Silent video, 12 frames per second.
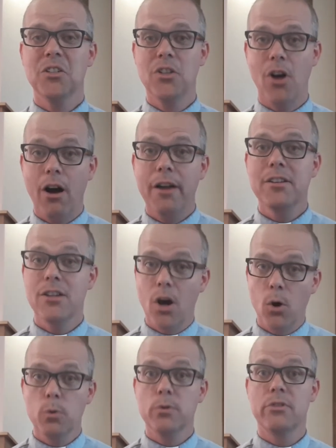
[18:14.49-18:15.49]
God
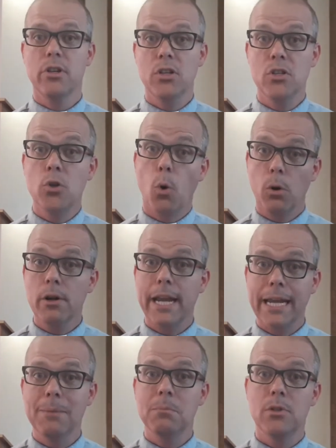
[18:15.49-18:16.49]
knows your
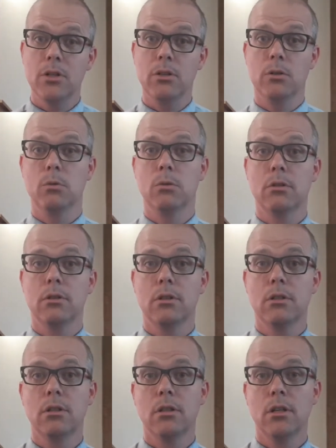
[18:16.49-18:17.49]
name too.
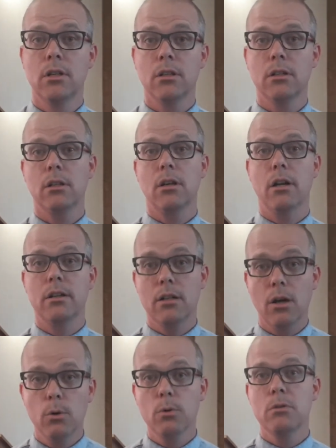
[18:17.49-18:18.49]
God
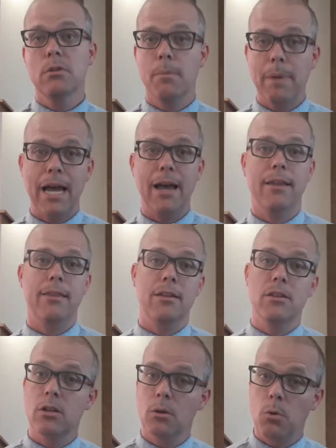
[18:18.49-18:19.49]
knows the path
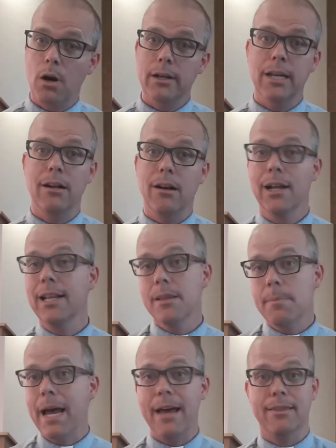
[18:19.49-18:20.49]
that you're walking on and the
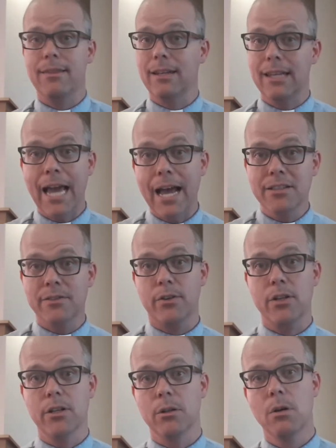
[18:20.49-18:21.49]
path that he has for
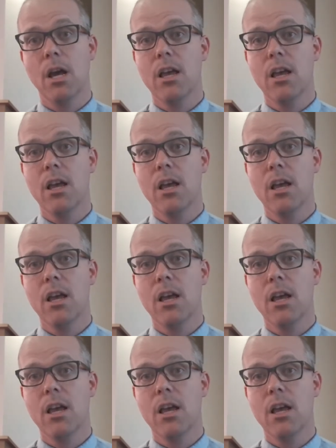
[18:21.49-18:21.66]
you.